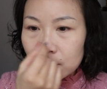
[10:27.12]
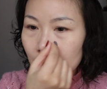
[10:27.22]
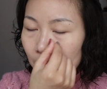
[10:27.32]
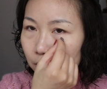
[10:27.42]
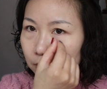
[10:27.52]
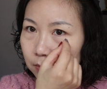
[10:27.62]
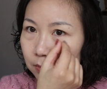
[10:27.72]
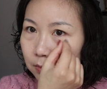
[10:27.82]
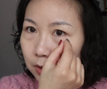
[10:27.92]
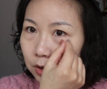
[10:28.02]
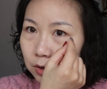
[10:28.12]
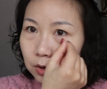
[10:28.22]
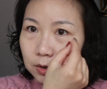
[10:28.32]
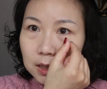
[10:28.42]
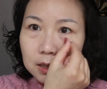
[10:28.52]
you know,
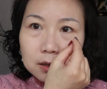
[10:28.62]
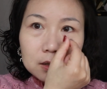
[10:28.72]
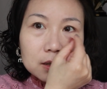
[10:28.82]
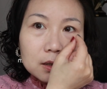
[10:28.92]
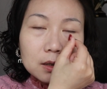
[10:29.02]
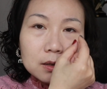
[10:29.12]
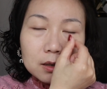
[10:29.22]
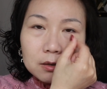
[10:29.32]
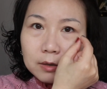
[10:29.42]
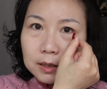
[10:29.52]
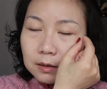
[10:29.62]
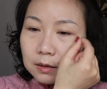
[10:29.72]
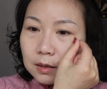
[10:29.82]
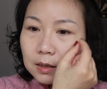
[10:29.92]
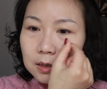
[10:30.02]
you see the
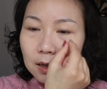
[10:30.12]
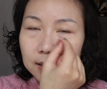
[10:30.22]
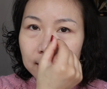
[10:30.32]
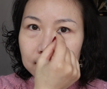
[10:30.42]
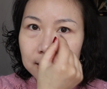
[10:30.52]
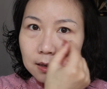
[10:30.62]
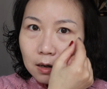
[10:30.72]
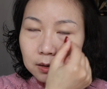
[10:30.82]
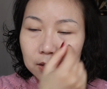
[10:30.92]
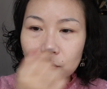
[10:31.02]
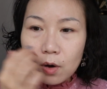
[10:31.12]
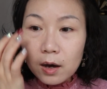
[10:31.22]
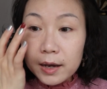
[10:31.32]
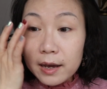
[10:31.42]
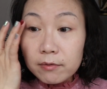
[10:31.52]
crease start getting under your
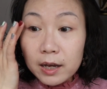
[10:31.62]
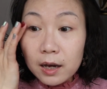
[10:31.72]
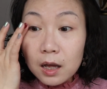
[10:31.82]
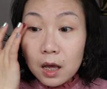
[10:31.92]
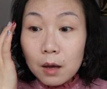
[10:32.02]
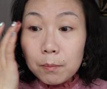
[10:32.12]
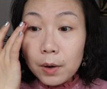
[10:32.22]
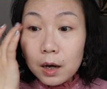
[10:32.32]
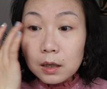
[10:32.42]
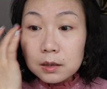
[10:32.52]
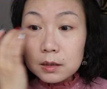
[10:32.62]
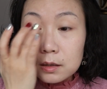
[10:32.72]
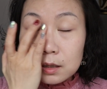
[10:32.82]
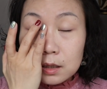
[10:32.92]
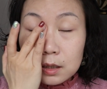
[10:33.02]
eye area. But
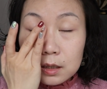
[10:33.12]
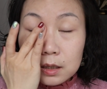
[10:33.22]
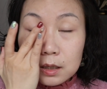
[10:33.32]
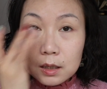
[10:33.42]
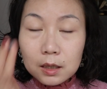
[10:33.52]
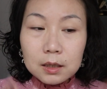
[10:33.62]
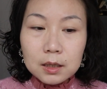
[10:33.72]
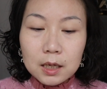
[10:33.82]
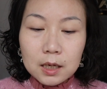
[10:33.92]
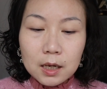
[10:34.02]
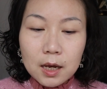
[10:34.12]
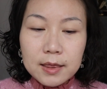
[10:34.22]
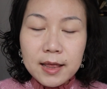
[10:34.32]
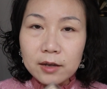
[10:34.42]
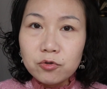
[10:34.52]
the
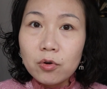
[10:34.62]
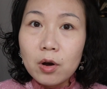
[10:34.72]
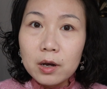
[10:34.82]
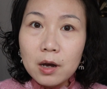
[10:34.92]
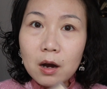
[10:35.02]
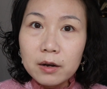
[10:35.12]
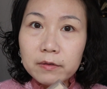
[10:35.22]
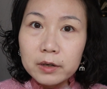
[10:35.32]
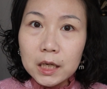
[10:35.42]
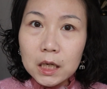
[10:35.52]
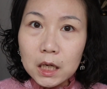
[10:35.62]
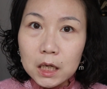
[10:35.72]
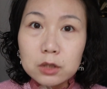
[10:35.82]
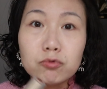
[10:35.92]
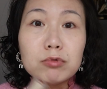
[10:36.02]
natural ivory
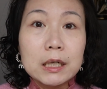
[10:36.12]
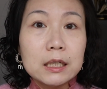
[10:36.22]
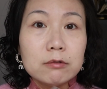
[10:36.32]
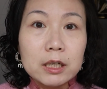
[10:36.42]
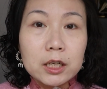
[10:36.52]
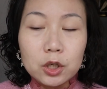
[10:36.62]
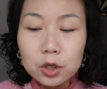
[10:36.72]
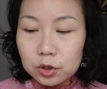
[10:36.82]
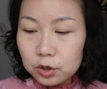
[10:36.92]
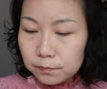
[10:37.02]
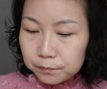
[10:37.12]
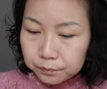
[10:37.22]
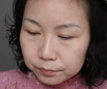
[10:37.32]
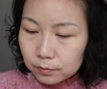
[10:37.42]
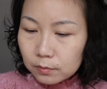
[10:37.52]
is really good.
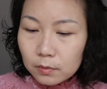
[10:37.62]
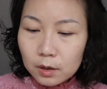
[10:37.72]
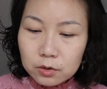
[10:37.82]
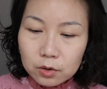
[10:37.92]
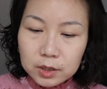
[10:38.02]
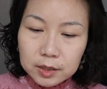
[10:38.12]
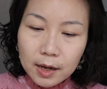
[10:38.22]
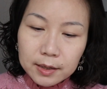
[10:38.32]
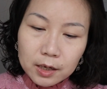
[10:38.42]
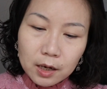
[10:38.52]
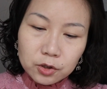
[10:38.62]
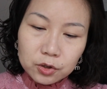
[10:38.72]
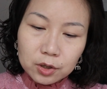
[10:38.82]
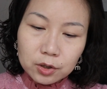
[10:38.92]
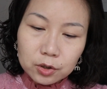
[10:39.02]
So today I think I'm
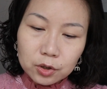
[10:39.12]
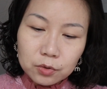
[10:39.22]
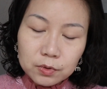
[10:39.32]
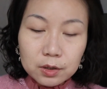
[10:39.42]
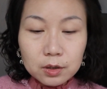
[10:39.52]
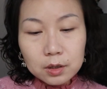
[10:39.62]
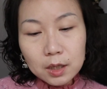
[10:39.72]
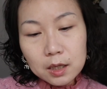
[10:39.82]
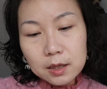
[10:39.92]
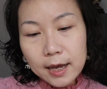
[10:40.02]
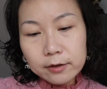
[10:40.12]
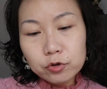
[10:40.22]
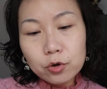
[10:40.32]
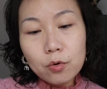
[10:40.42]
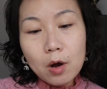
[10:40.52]
just gonna use the
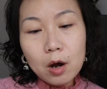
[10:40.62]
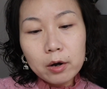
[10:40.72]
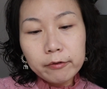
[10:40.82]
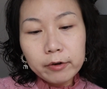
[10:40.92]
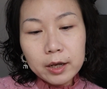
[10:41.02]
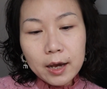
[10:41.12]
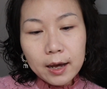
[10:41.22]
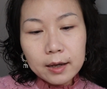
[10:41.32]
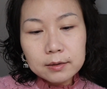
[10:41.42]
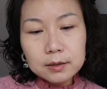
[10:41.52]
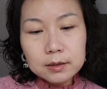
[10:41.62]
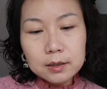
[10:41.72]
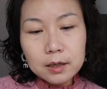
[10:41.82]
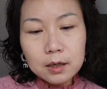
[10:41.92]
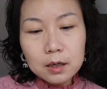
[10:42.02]
natural ivory as
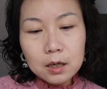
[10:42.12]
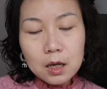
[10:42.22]
the